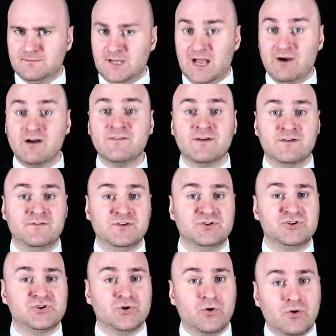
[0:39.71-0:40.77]
However, if you're
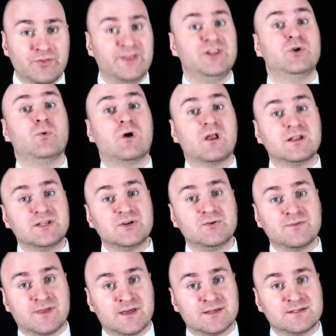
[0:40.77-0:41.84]
sure that you want to do
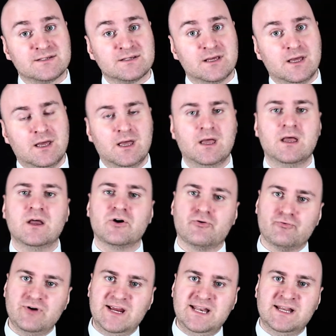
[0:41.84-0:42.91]
this,
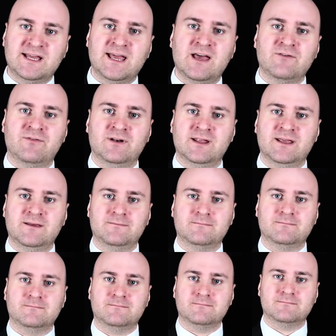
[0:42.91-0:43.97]
read carefully.
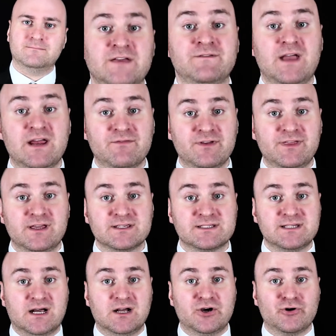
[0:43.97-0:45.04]
If everything is
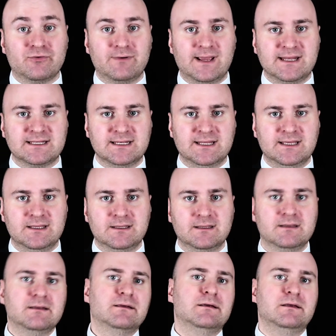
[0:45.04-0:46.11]
done correctly,
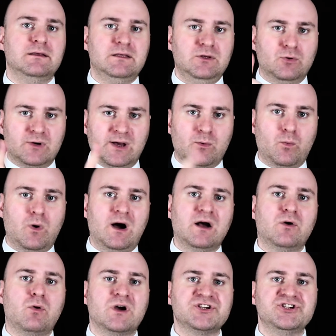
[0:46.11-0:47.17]
you'll get one
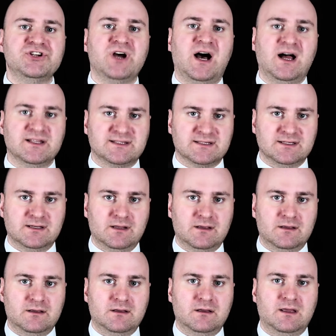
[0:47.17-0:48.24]
question answered,
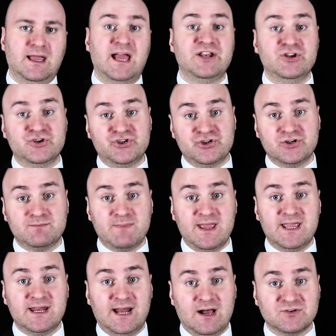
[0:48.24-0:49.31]
and you should
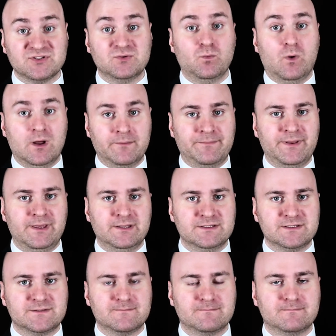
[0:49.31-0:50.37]
make it out in one
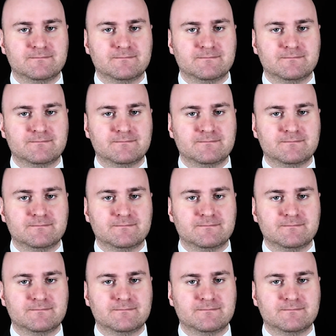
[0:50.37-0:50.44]
piece.